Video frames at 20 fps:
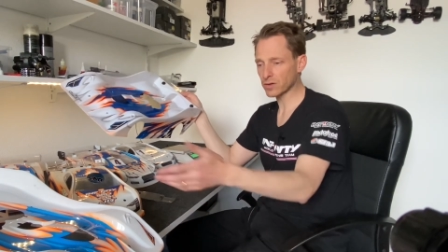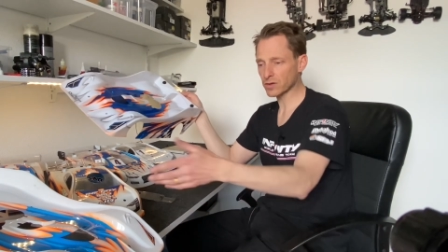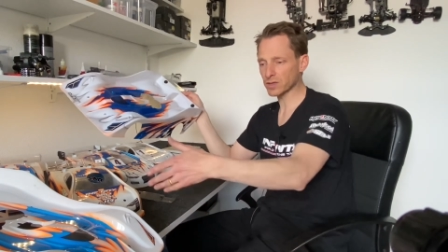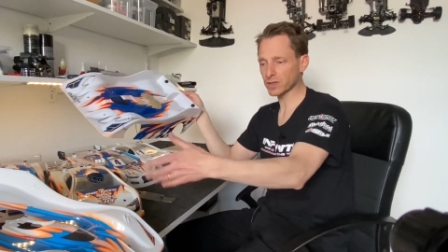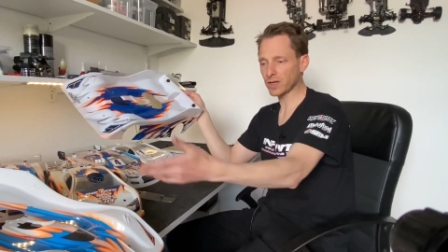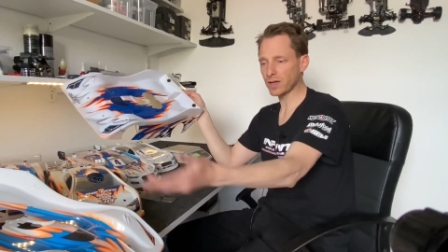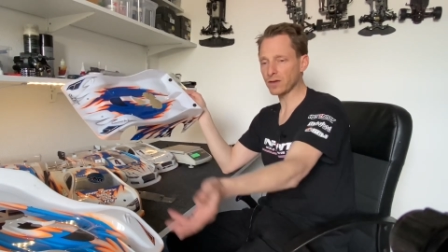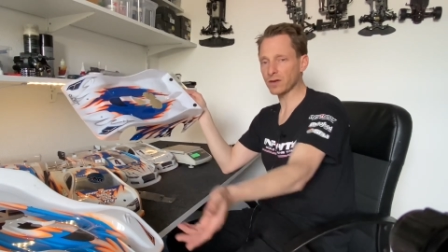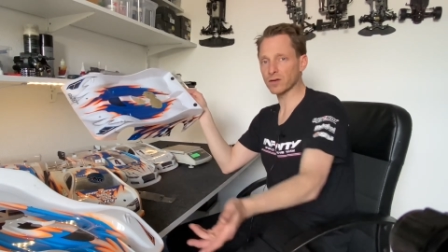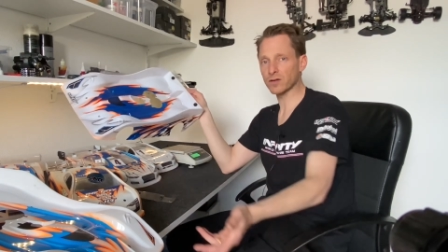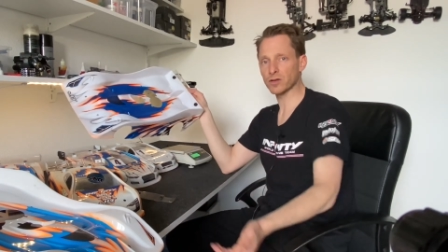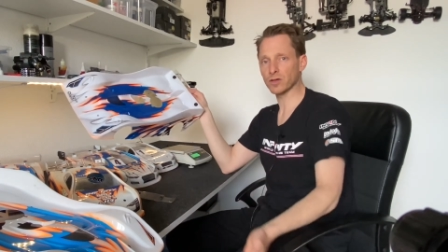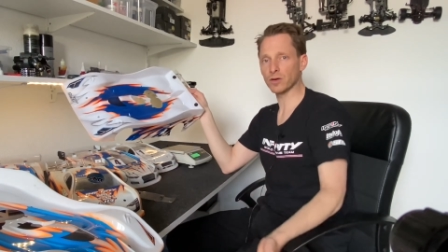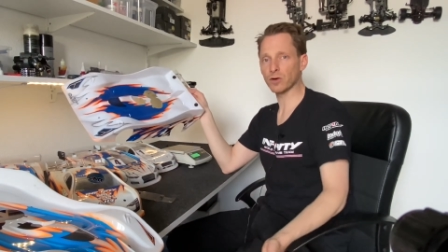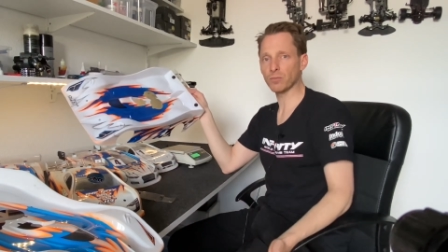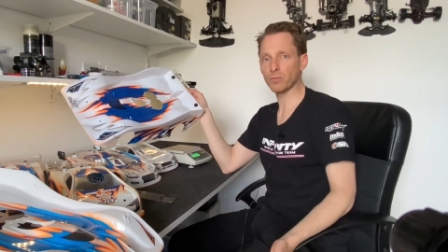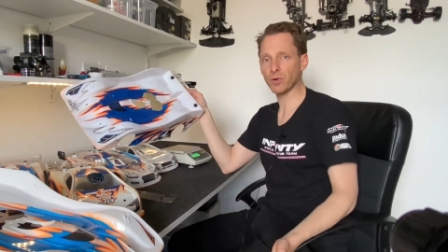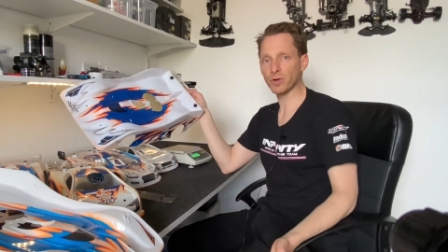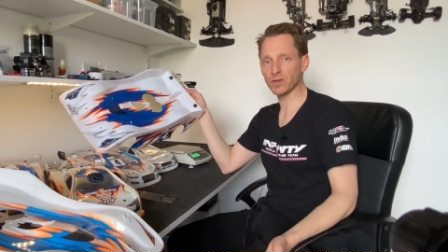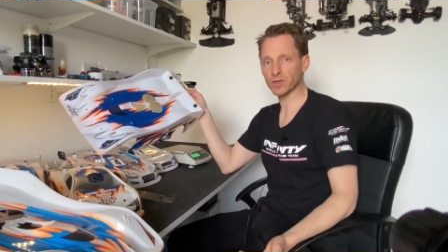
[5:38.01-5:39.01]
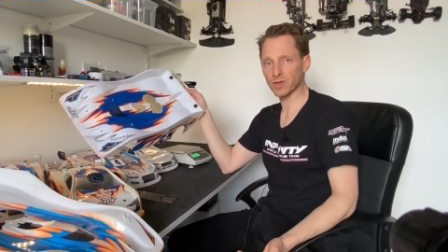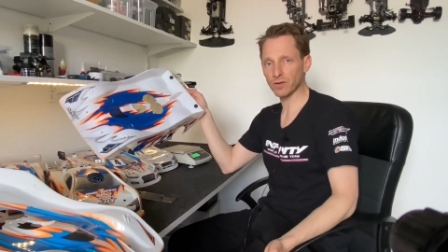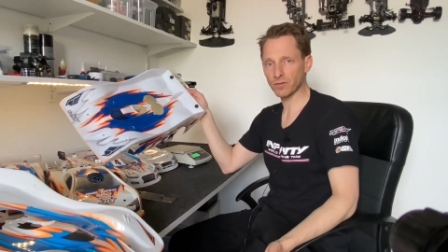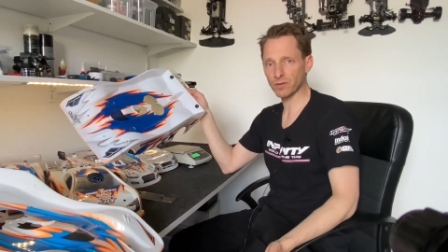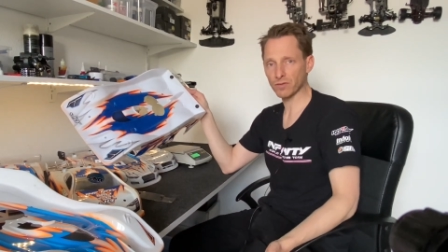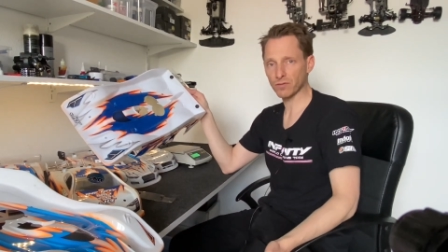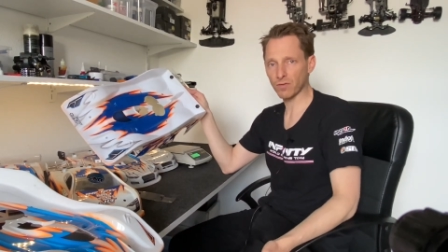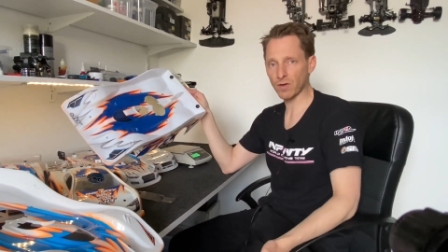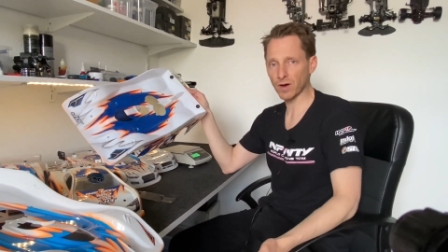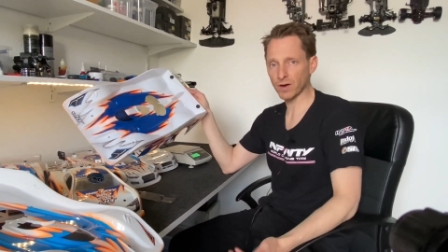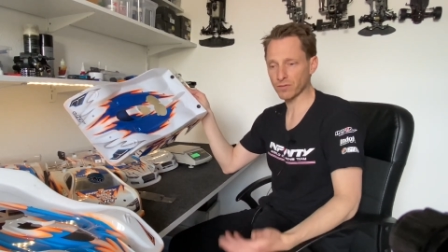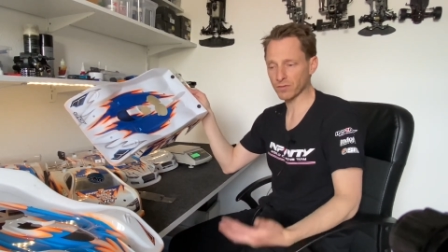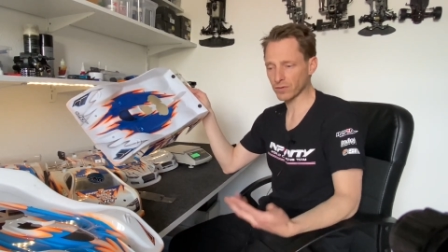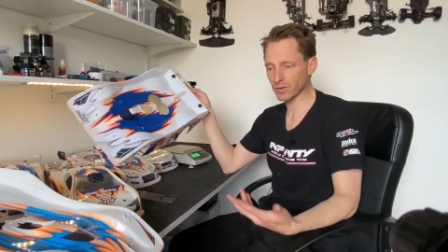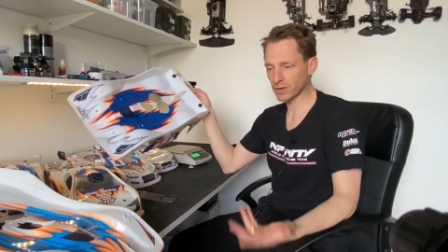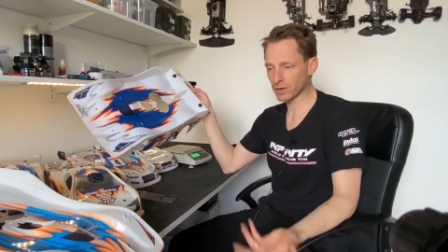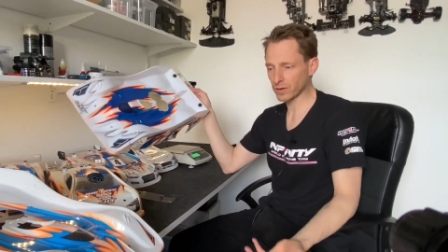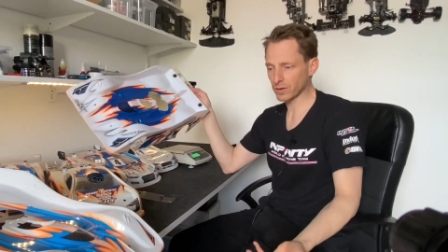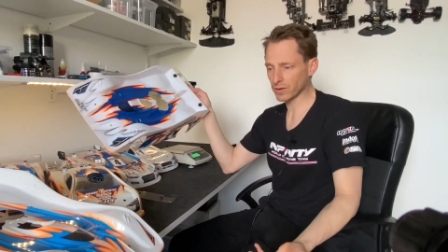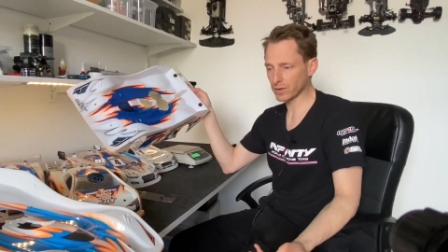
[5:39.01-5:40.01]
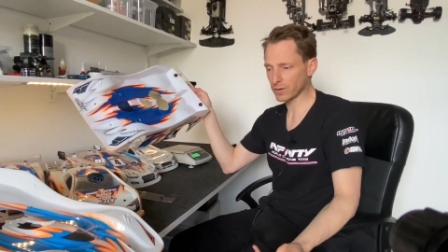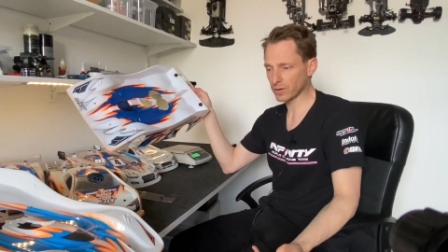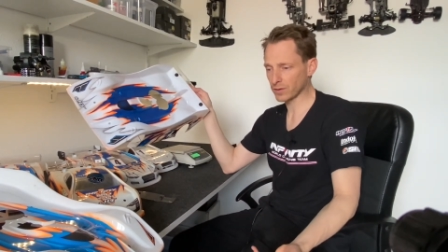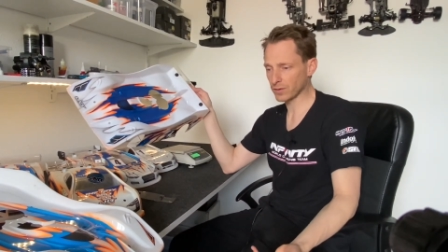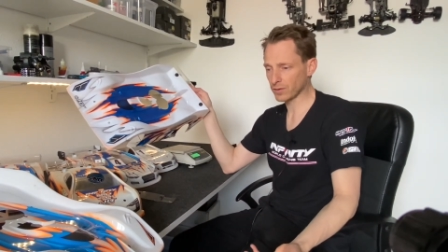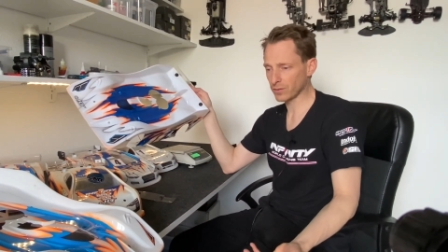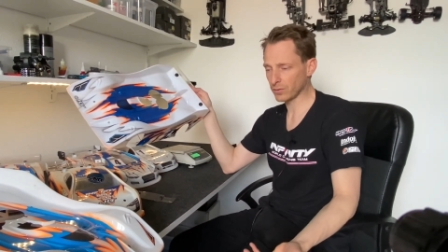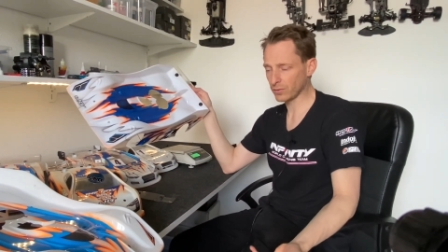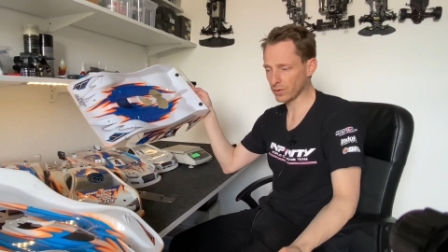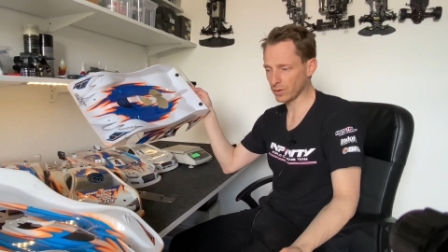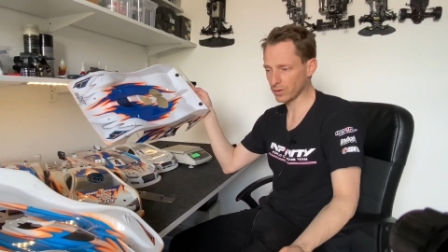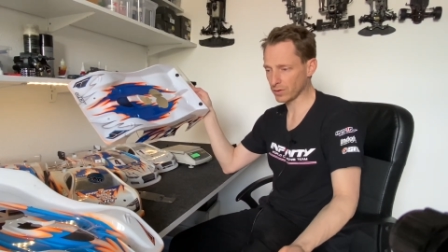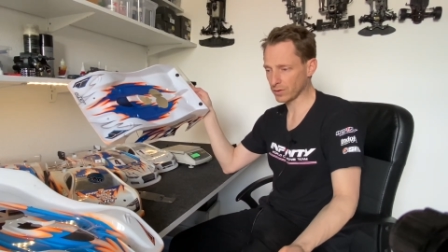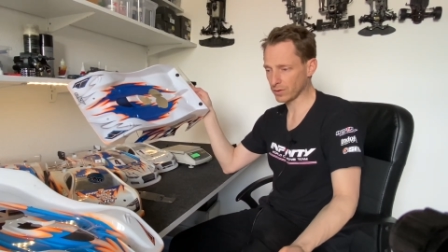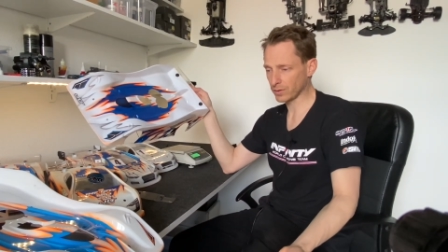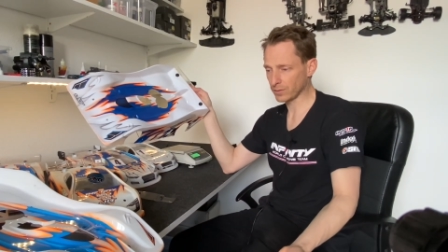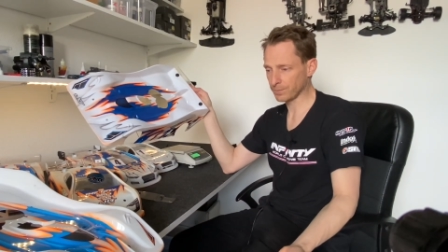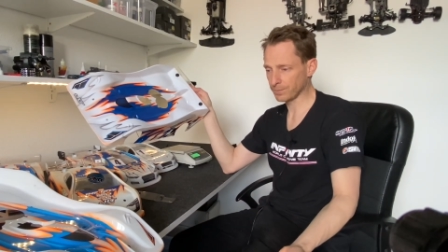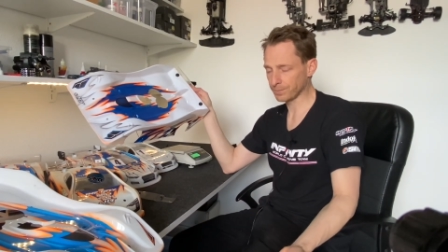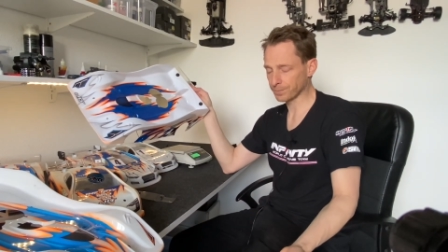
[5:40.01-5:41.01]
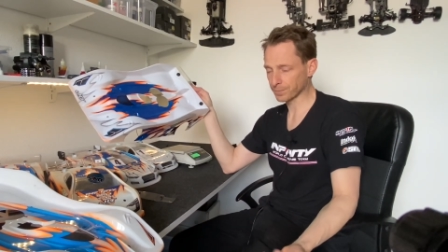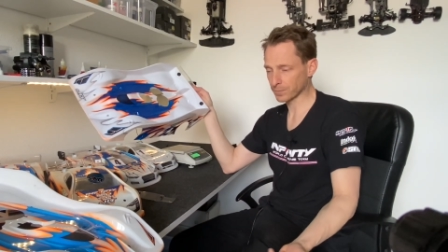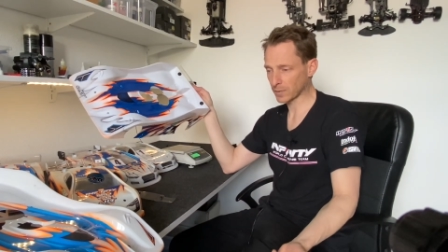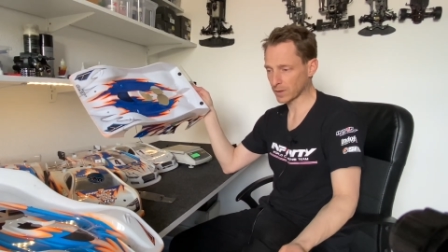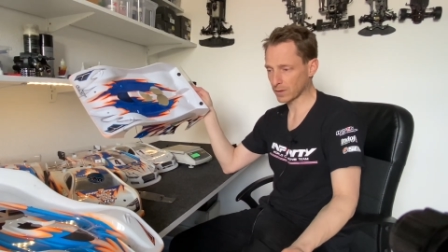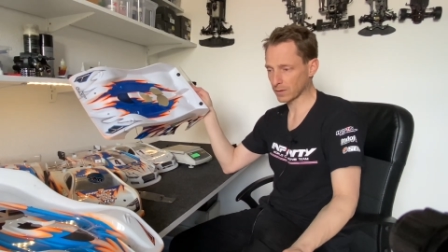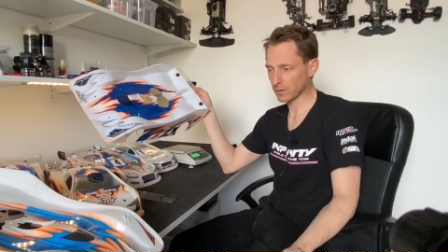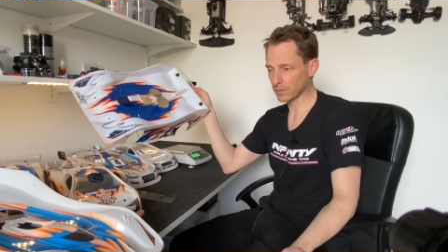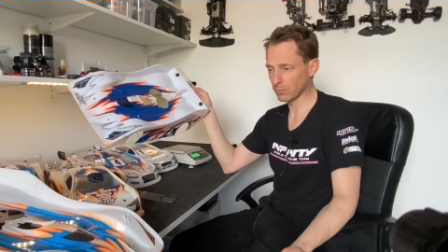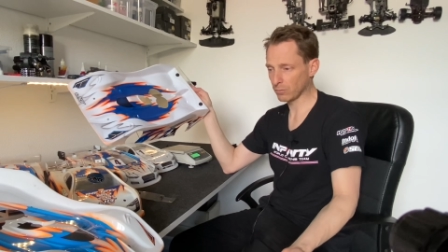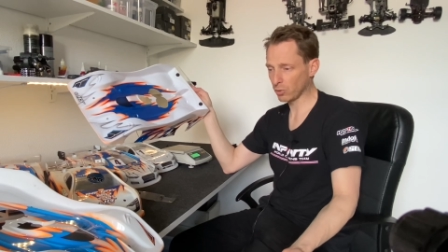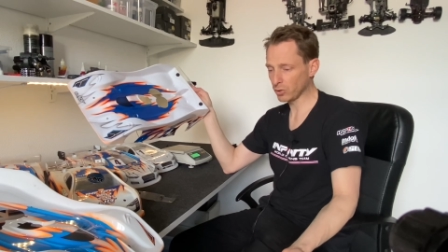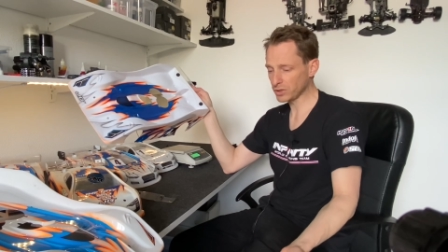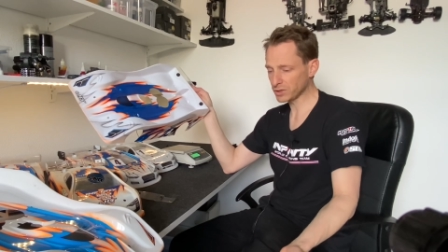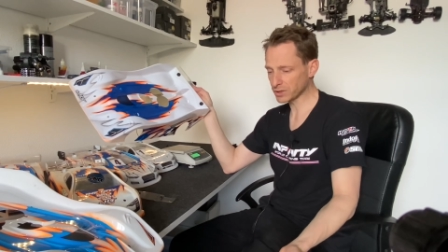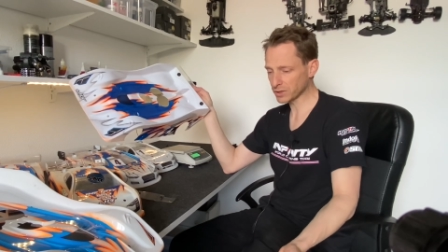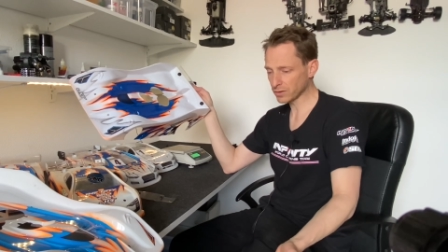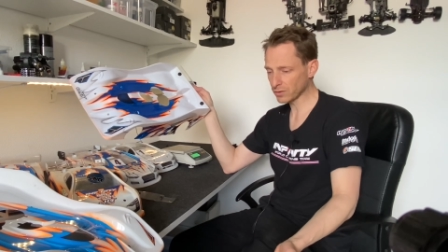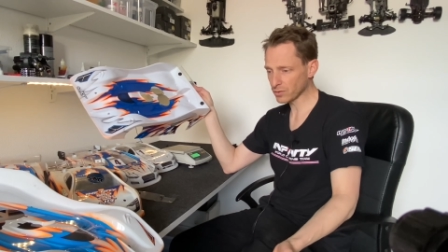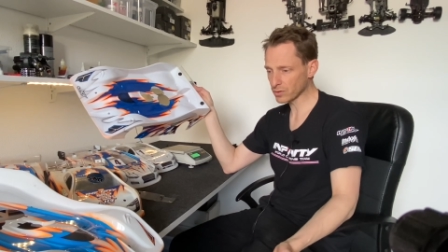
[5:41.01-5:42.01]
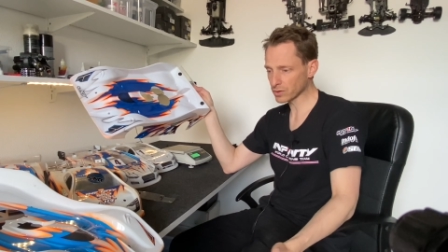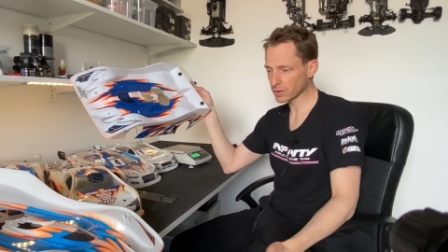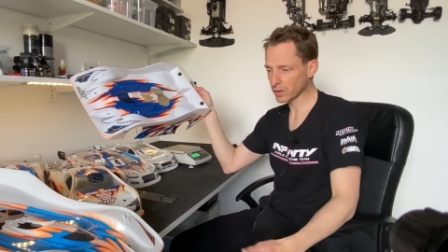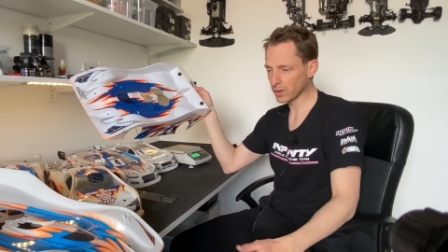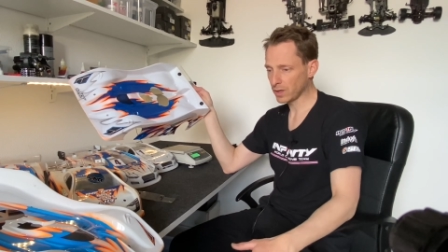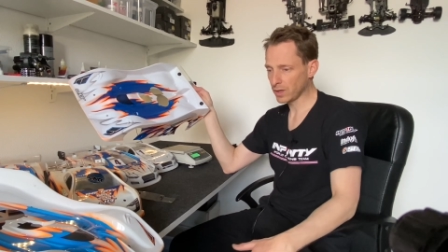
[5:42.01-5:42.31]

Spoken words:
standard 0.75 body shells,